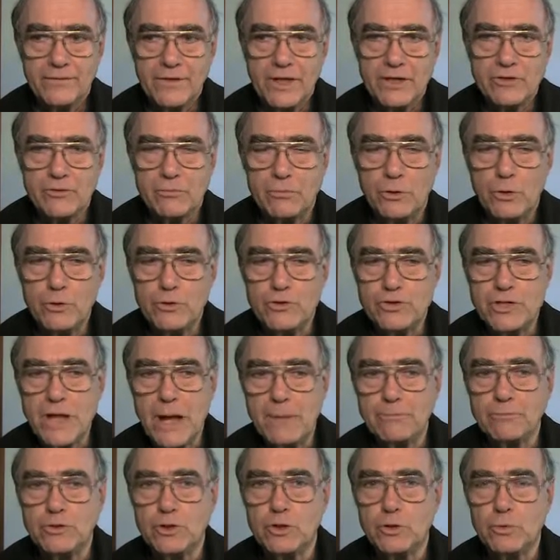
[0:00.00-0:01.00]
That's from Luke
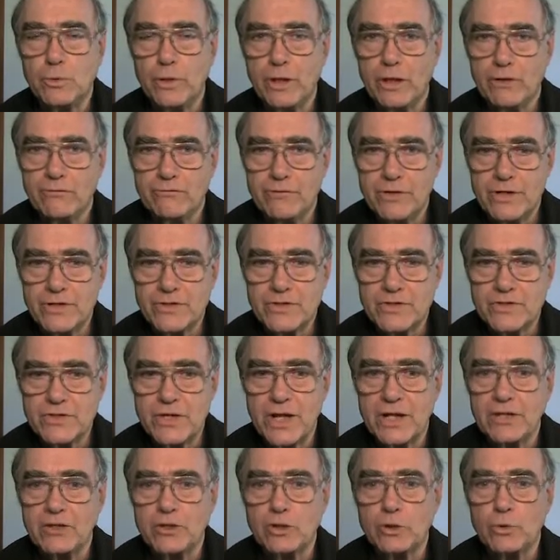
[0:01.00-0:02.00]
chapter 12,
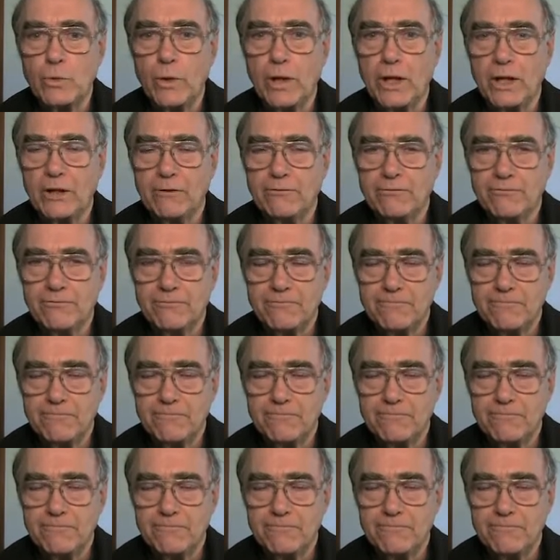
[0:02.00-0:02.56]
verses 8 to 12.